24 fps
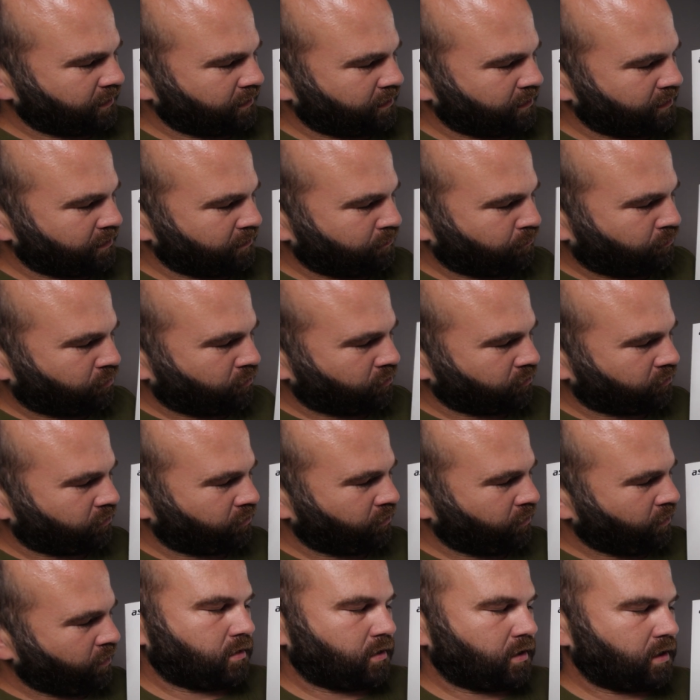Ethernet ports,
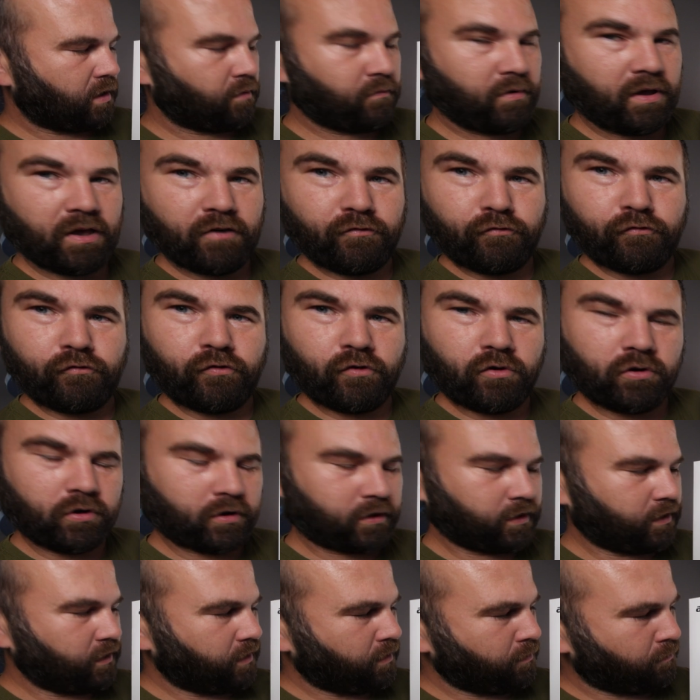and we have 4
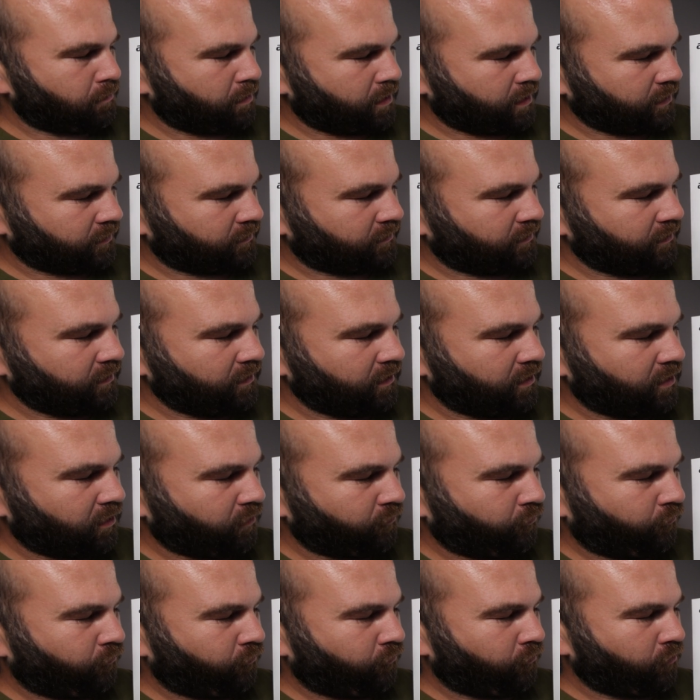gigabyte
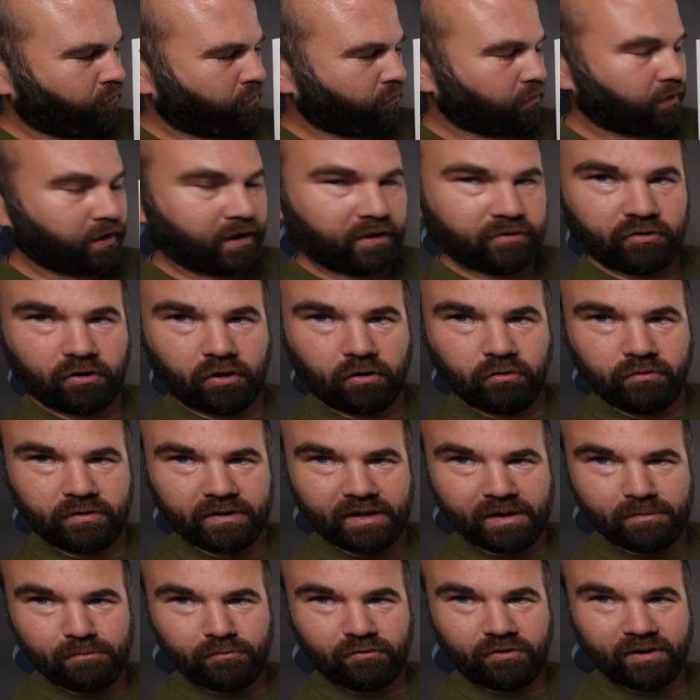DDR4 SO
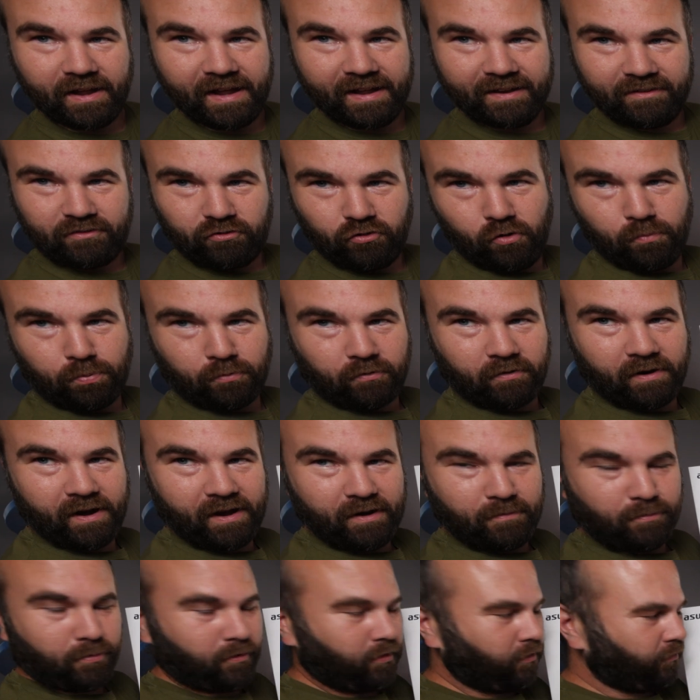DIMMs, and it's
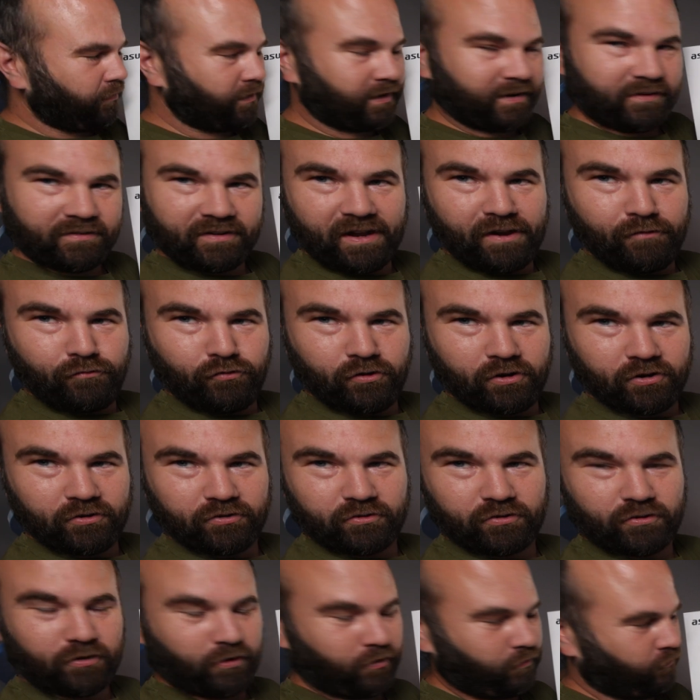upgradable. There's even a
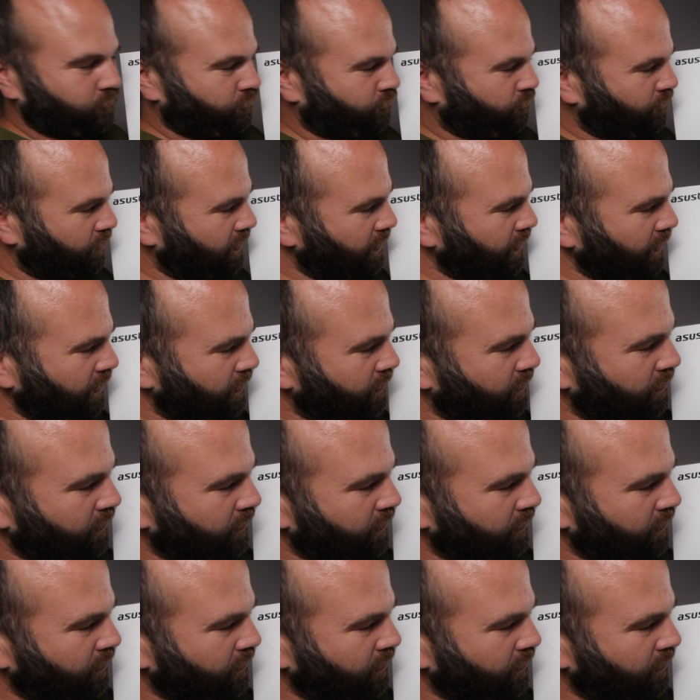slot free,